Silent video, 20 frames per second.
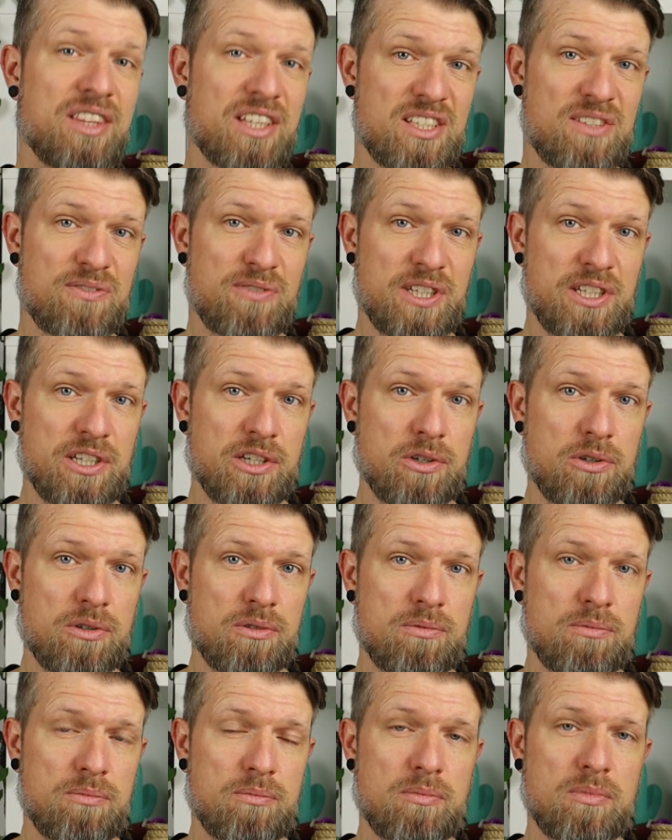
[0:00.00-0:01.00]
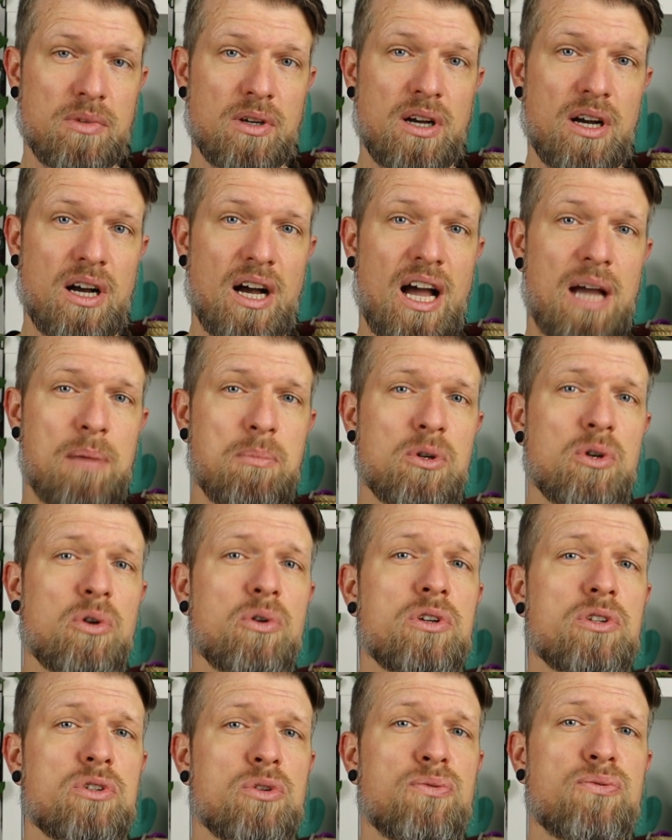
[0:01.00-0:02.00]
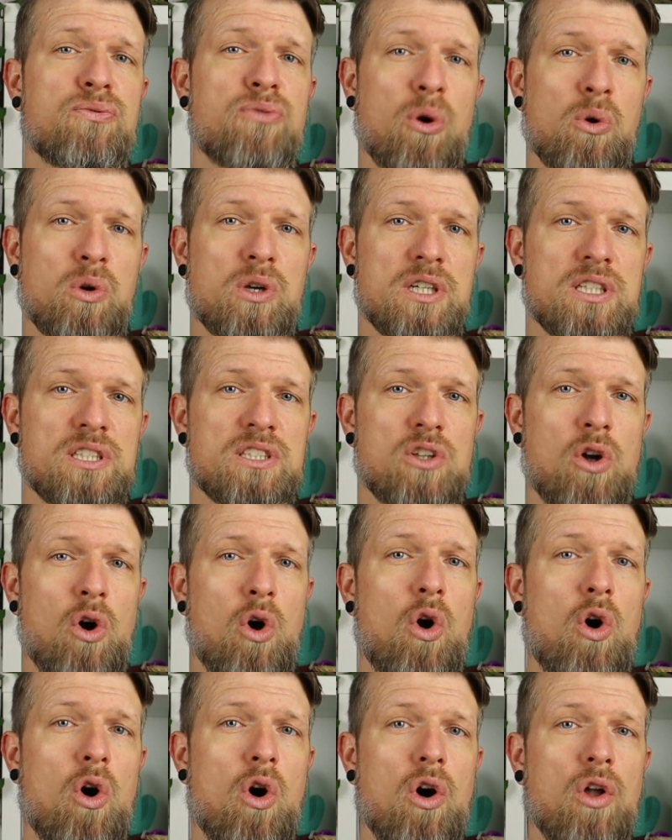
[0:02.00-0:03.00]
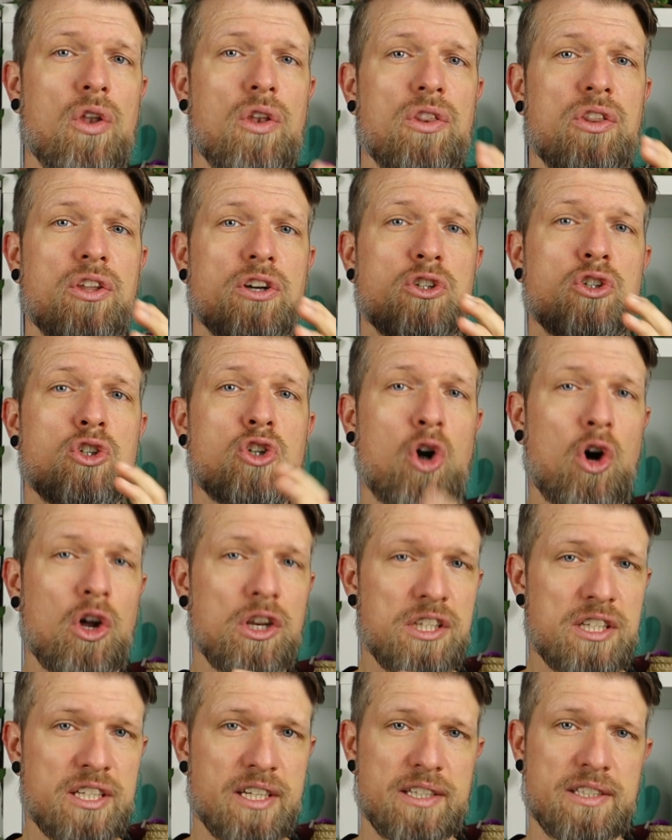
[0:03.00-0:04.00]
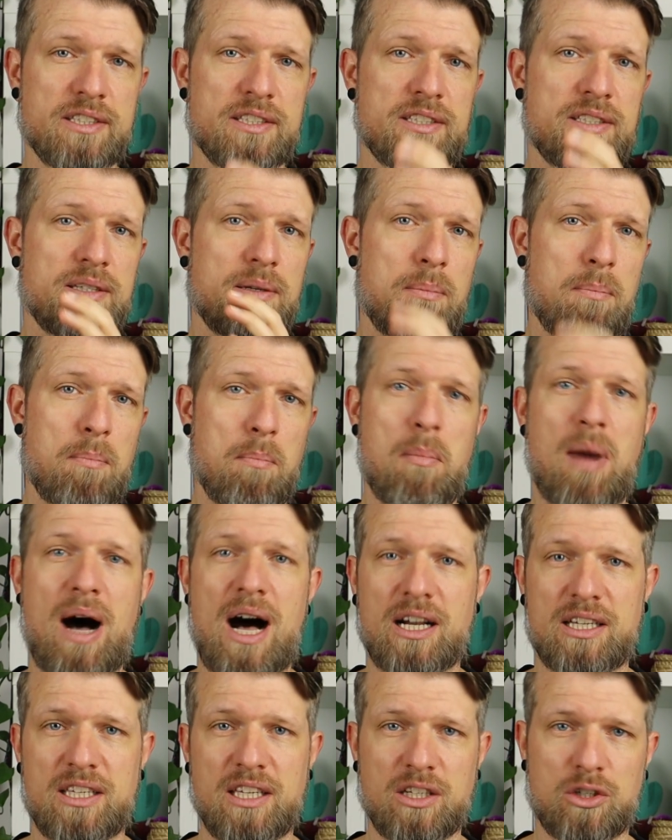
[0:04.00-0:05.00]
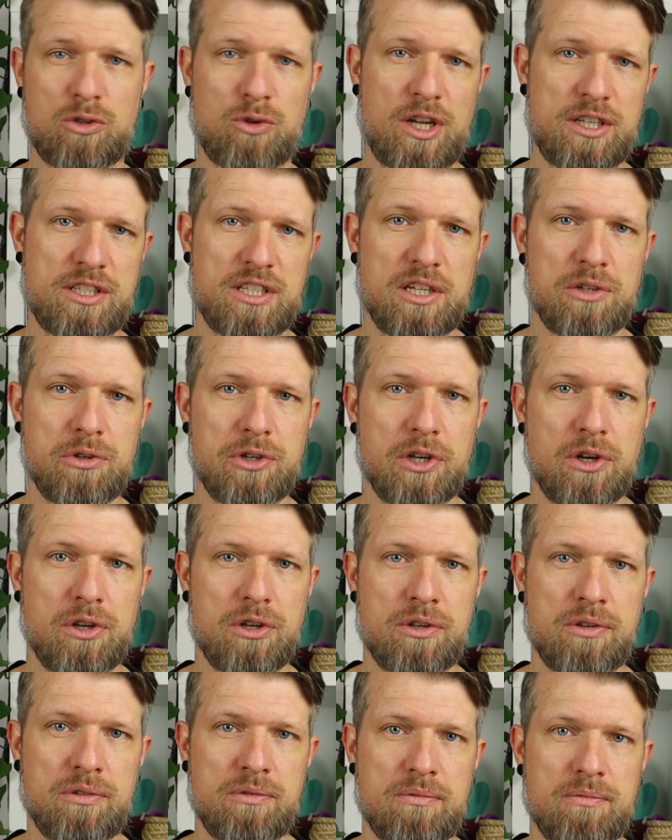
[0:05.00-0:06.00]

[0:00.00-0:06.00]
this video, I'm going to focus on the content marking criterion.